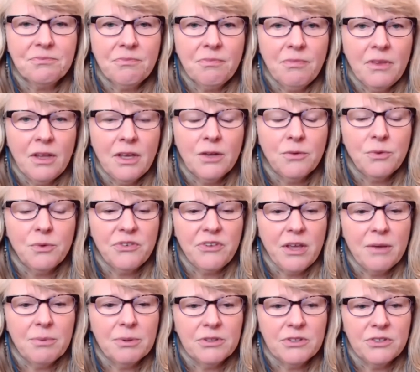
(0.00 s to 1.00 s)
and was
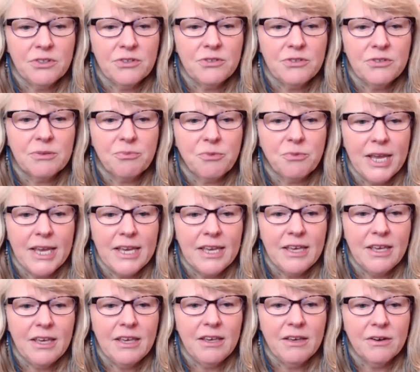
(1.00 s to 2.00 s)
able to do some
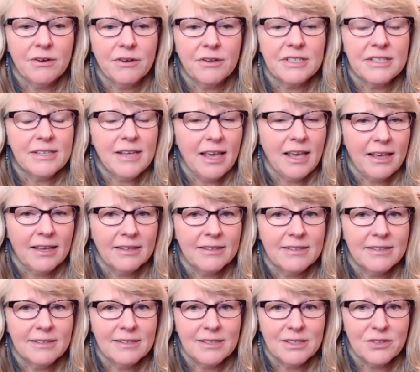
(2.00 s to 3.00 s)
Reiki on his
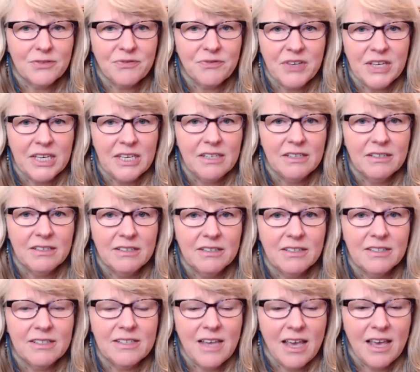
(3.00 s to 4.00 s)
hands and his feet and
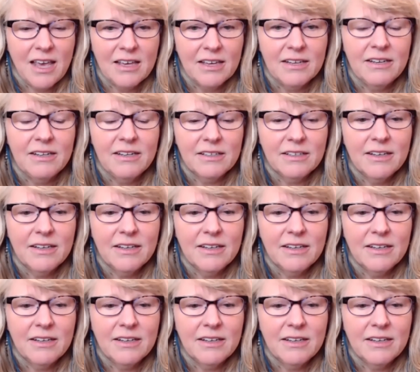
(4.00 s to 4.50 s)
his head.